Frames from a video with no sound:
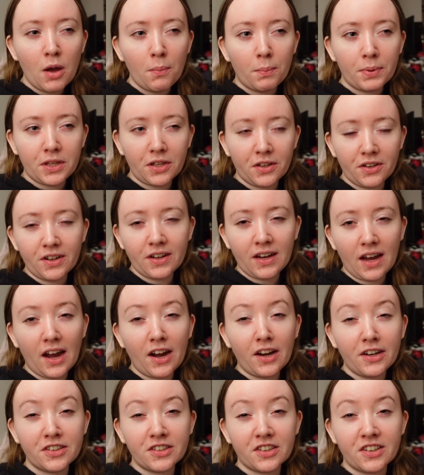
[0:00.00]
but the other
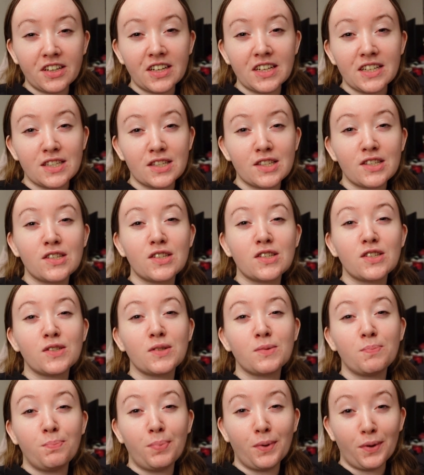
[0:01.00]
character is
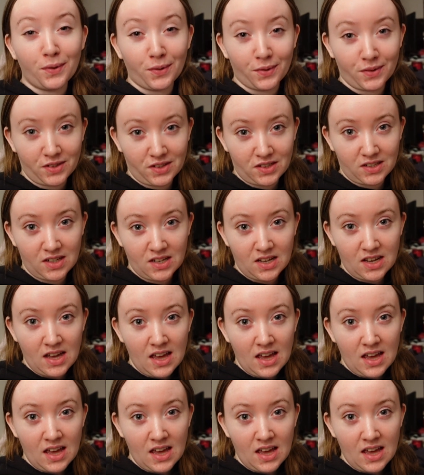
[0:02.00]
spooked